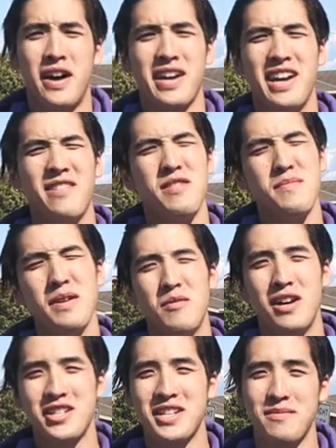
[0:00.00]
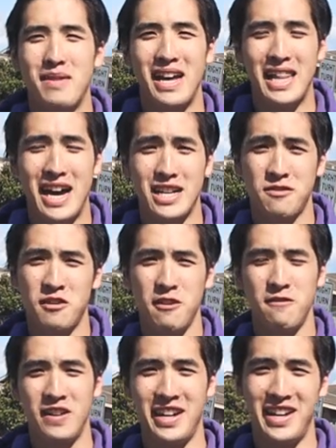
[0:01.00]
Okay, if you've been watching my last
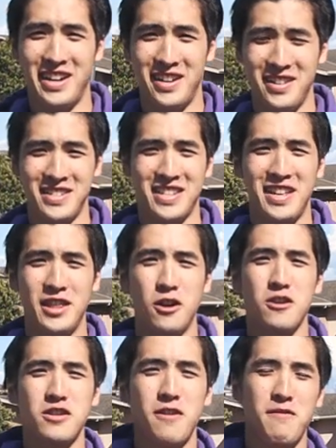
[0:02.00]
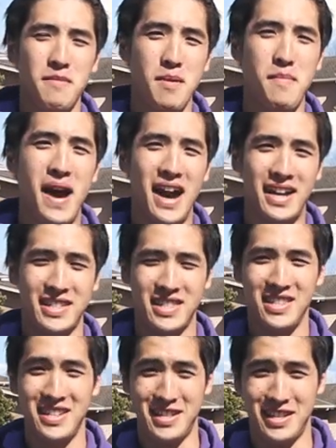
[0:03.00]
few videos, those are from the
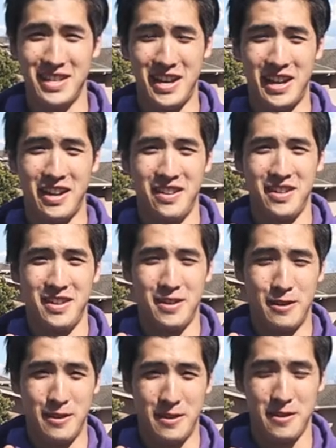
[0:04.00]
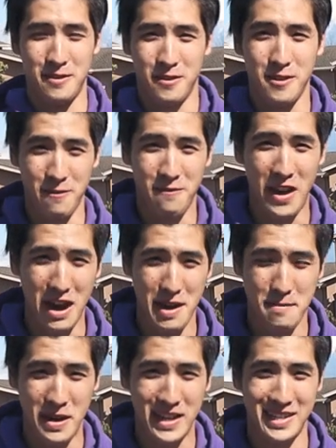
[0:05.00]
past. This is like the
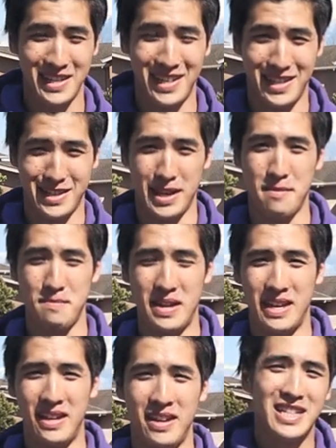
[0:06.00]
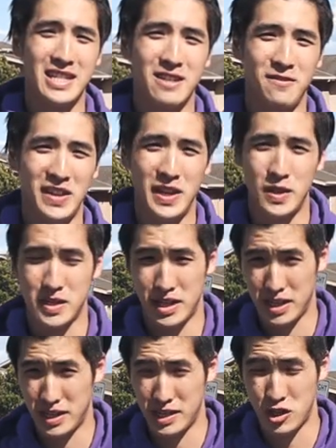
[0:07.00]
very present as can be. This video is
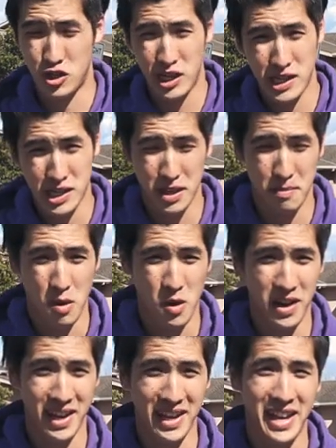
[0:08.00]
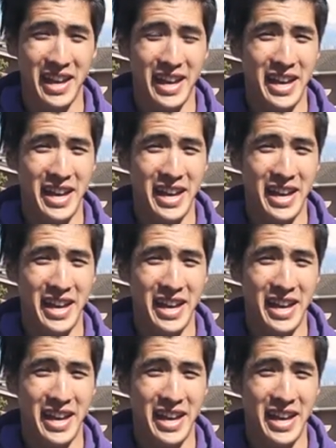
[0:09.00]
gonna go straight to the point.